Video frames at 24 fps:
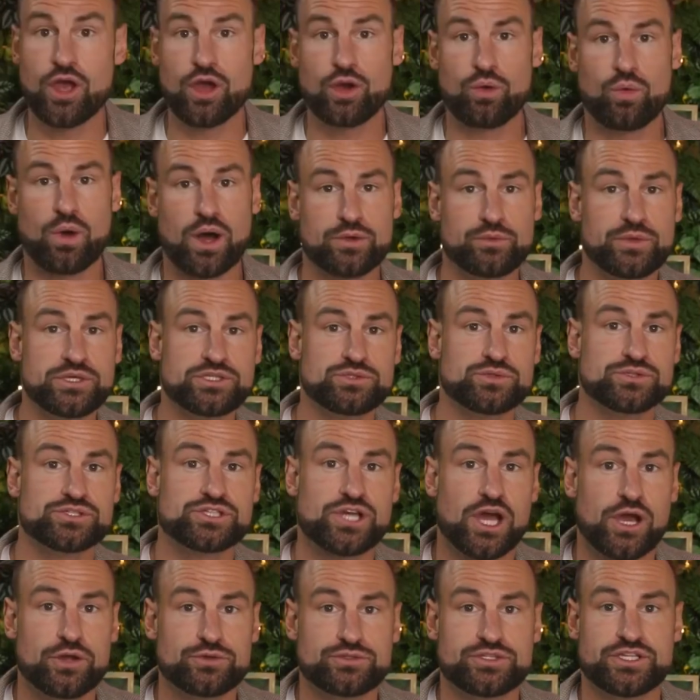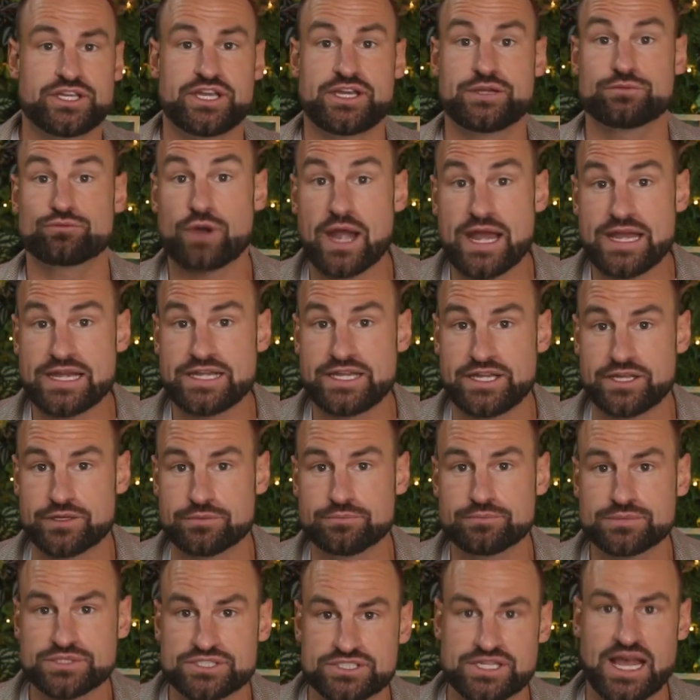one which was coated in radium
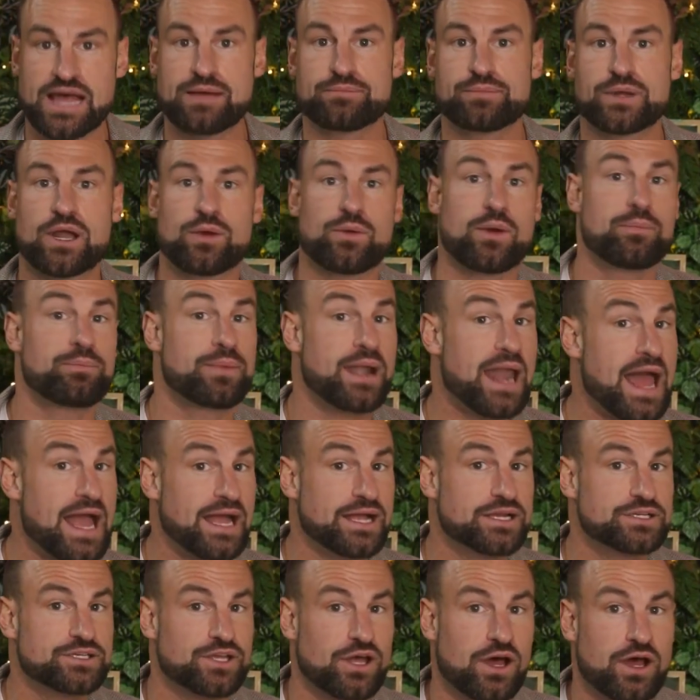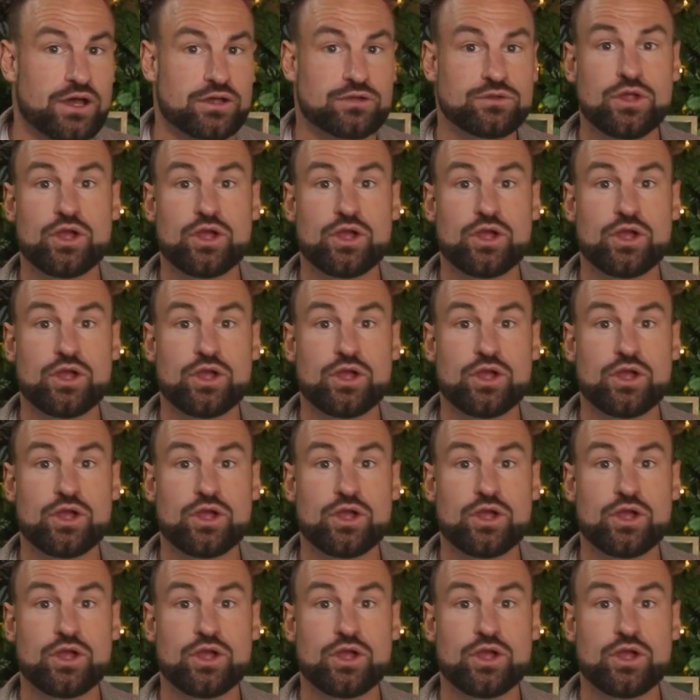sat below a black dial